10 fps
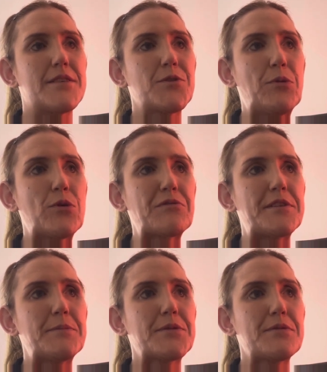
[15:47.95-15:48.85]
support
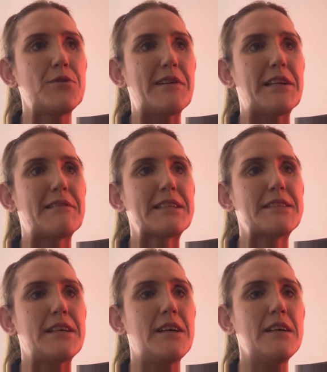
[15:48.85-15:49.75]
groups for
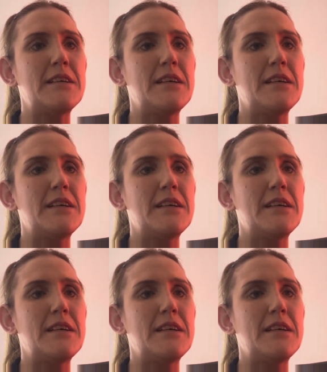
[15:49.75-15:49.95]
anorexia